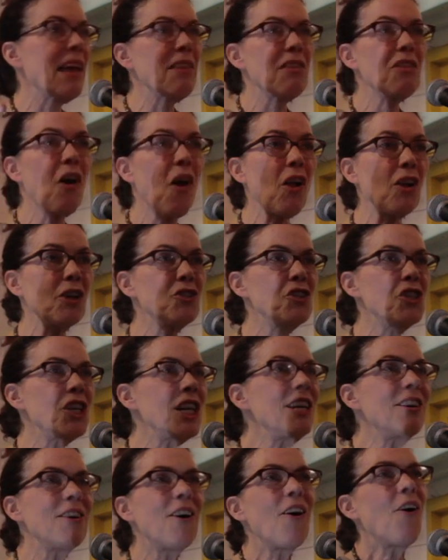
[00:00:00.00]

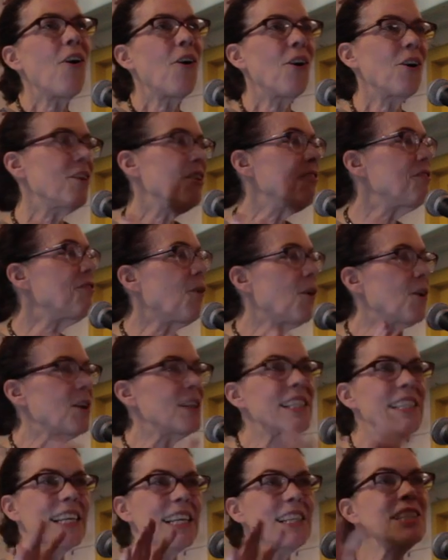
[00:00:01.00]
anthology or the
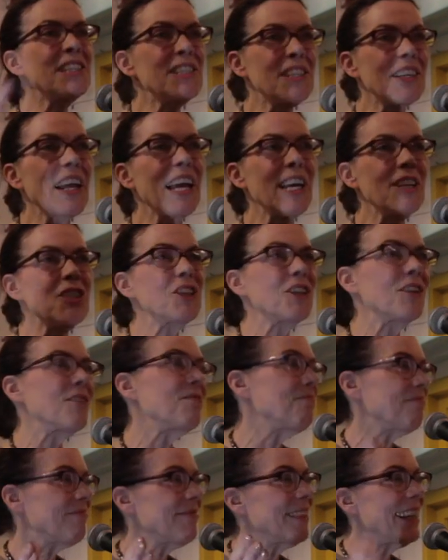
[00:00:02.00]
forest installation.